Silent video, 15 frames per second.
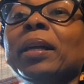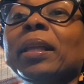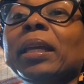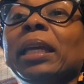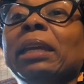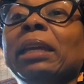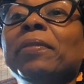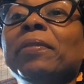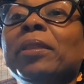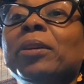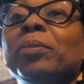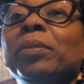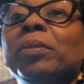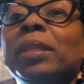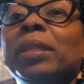Even
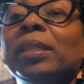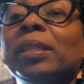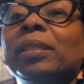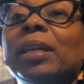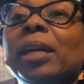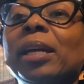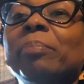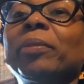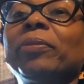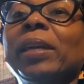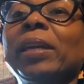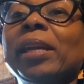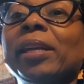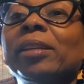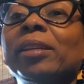though this type of
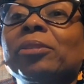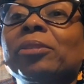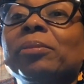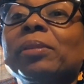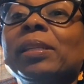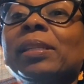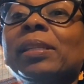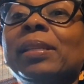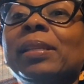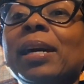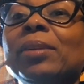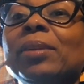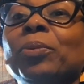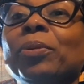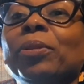cancer is
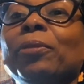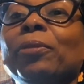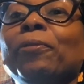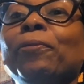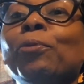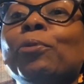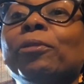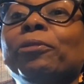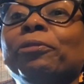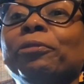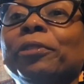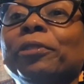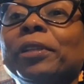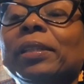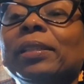not on the
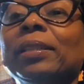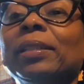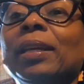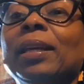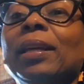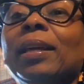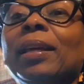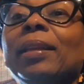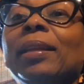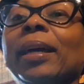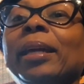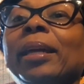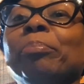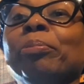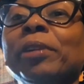forefront,
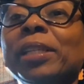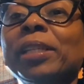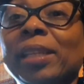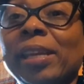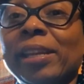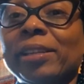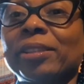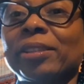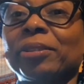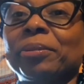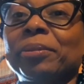like breast cancer